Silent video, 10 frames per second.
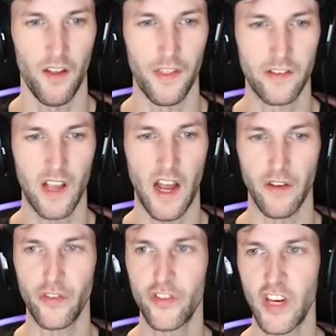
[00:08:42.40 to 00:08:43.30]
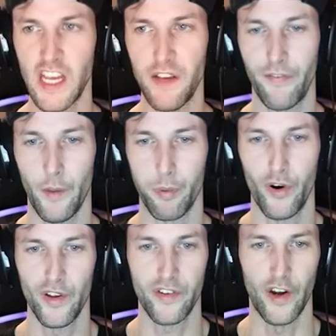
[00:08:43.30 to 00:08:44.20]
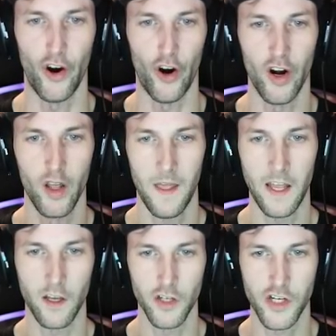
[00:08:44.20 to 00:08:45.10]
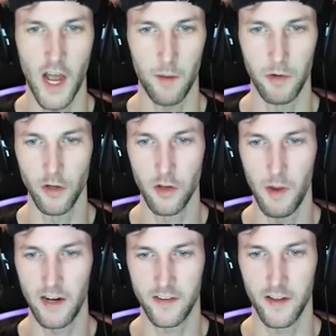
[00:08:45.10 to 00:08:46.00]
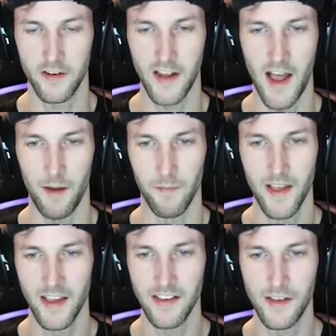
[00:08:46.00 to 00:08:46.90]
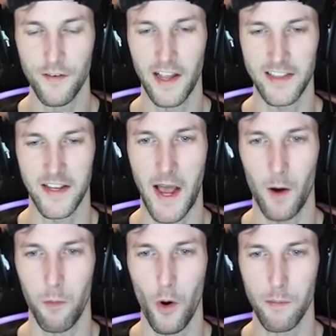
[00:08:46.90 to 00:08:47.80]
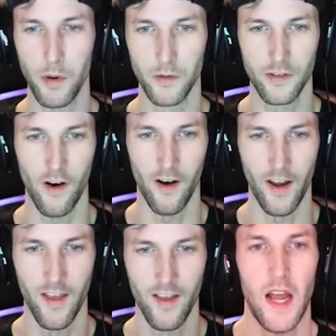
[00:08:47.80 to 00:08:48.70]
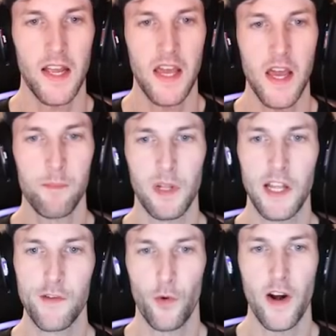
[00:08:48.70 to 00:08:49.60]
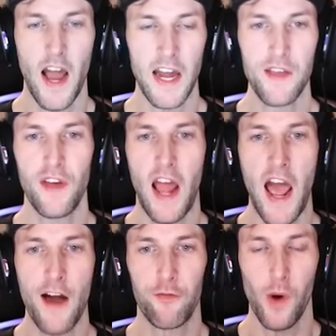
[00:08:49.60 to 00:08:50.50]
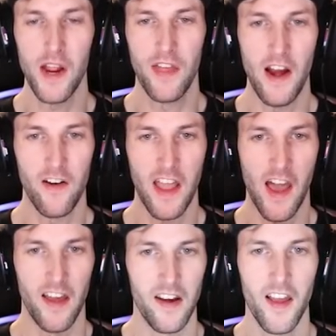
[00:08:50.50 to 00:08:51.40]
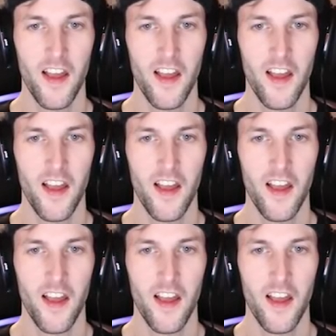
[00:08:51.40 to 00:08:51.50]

this guy, Steve the Prisoner. Hey, good job, dude. You made it to the top. He's even got the cowboy boots on. I can't believe we're not even halfway there yet,